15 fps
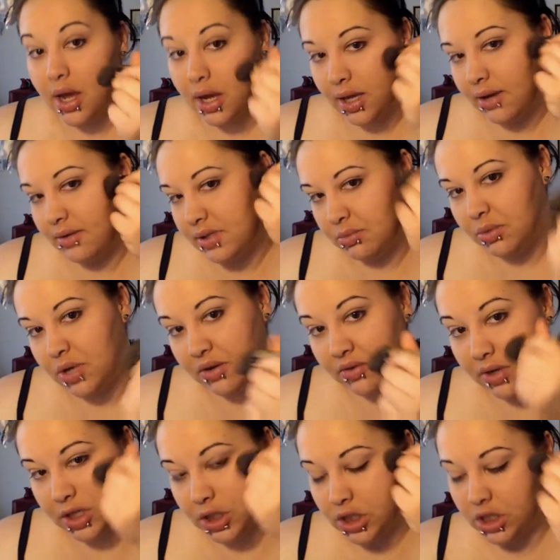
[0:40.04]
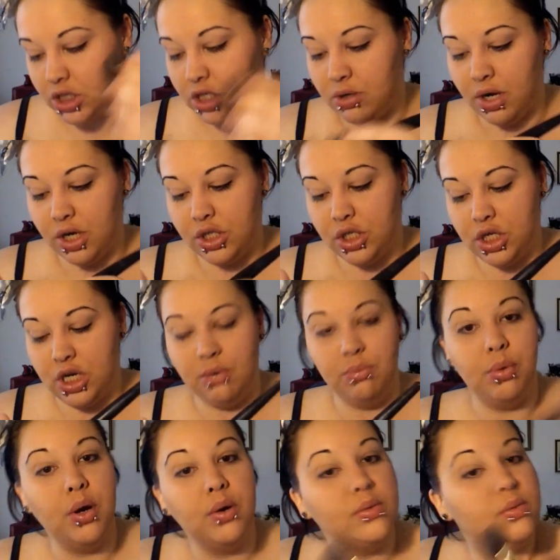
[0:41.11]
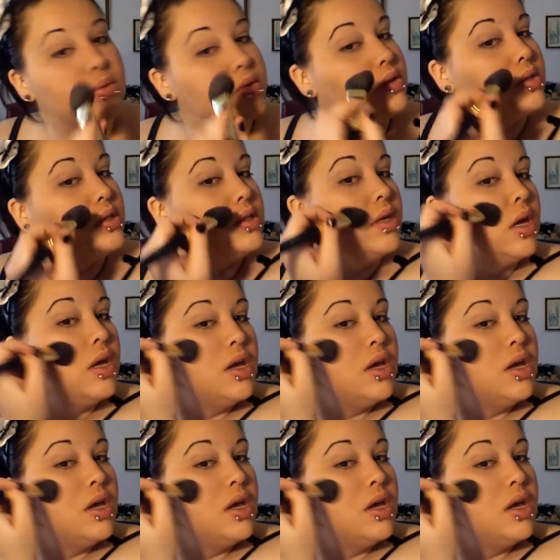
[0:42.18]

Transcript: give some definition to our cheekbones.